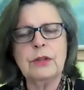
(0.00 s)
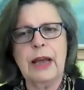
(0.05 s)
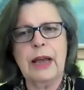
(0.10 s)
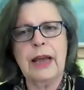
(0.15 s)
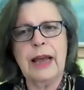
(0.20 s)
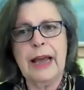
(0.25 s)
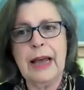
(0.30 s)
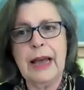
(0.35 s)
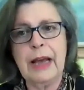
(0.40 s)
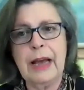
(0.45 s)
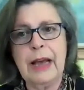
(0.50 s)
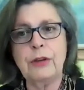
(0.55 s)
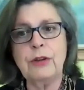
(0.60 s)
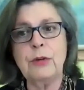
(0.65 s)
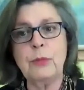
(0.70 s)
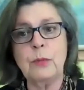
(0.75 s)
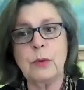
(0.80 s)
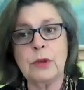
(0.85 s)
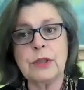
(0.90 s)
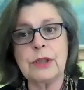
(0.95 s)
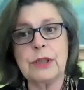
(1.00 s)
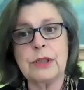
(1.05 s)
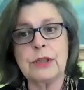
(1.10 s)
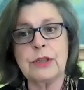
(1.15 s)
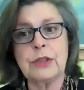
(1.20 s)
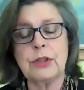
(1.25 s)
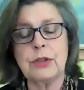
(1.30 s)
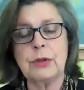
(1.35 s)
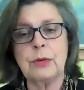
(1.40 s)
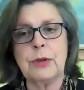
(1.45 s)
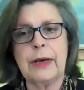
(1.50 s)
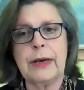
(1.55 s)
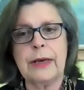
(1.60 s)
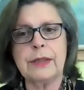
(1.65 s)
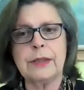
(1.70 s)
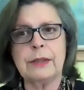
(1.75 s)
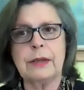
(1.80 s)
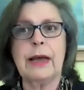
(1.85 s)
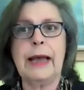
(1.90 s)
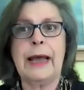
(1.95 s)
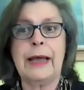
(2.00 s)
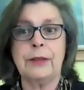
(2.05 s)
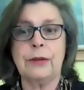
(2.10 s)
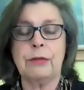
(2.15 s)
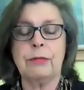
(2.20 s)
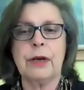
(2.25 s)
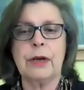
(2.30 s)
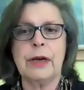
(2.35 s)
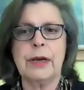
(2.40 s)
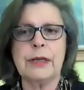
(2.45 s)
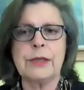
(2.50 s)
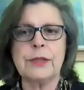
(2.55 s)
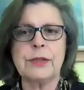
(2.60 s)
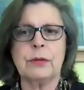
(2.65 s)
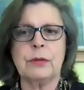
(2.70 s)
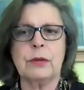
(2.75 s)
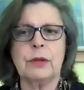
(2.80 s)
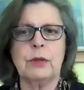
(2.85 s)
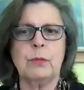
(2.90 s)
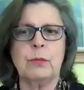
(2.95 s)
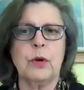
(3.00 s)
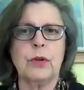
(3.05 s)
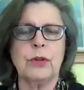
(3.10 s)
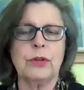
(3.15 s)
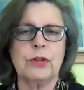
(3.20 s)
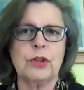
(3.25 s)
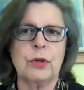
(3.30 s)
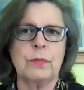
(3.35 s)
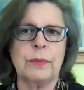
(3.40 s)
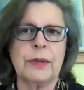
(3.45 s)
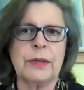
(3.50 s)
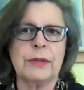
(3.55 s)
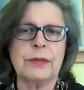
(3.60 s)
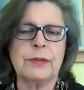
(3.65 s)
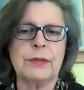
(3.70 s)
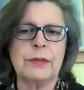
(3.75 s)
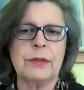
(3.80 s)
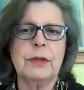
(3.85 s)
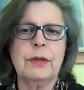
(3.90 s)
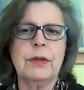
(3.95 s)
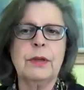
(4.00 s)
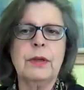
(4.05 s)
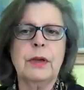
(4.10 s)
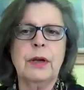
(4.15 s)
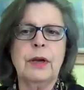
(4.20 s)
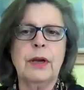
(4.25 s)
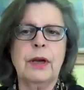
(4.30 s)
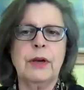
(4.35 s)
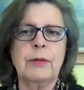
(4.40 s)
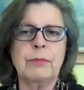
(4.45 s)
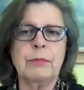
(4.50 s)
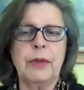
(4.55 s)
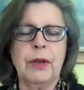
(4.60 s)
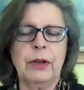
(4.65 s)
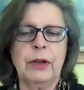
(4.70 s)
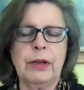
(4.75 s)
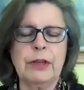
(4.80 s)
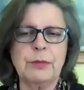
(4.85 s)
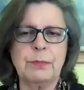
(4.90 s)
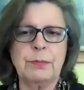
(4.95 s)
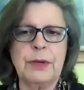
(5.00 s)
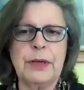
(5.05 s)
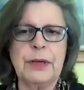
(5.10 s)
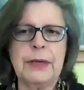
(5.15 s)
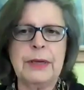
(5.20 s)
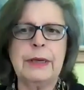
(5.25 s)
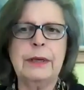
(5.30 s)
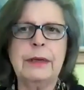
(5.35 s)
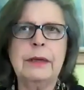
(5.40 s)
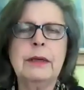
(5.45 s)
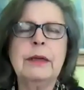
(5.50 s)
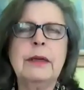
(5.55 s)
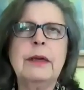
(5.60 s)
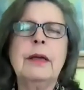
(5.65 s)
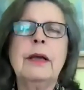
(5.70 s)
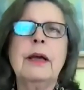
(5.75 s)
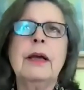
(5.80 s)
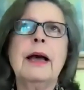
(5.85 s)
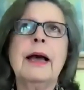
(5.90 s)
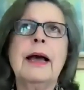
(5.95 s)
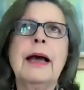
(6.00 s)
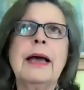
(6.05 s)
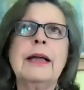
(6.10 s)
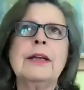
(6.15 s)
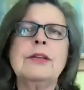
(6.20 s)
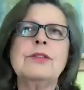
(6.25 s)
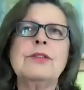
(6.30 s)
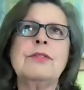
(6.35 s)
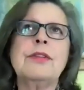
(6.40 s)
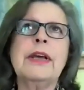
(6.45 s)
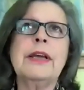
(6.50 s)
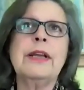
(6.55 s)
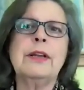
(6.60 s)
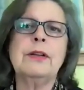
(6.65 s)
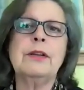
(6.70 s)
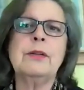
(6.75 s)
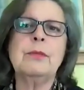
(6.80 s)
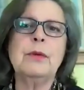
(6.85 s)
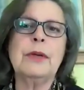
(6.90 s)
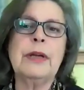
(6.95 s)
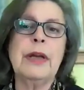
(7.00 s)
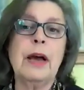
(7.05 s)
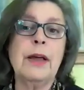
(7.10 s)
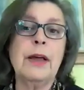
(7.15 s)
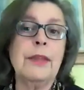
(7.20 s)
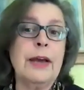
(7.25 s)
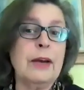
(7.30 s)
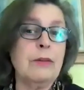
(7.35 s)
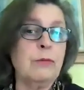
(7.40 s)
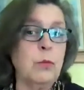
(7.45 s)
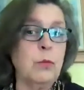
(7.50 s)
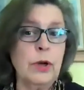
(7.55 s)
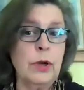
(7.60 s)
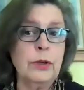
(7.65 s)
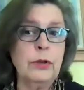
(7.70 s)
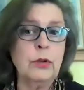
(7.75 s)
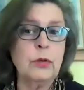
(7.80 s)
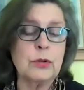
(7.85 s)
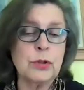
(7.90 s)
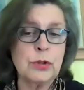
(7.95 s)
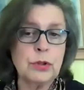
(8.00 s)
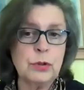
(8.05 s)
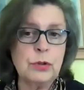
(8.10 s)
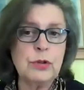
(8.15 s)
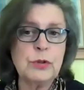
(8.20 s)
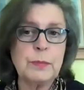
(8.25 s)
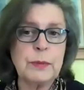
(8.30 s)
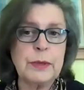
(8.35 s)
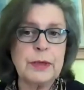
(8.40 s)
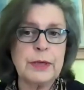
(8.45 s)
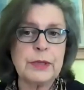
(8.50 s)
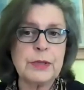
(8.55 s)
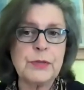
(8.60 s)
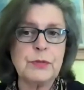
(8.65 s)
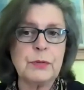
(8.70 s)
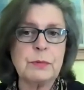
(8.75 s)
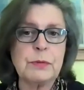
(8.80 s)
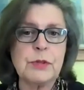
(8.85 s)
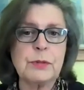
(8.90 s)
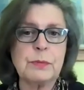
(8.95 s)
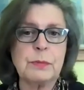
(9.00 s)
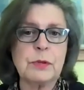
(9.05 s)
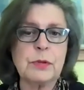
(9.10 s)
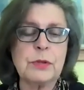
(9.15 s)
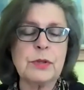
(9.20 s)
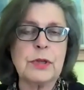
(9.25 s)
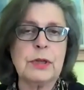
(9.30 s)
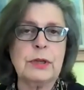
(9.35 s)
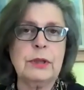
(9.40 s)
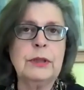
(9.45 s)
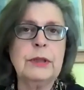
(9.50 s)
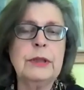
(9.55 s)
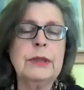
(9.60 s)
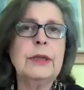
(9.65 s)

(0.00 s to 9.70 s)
how you want her to do that at the rehearsal and what the topics are going to be. And then we either have one or two speakers from the sponsor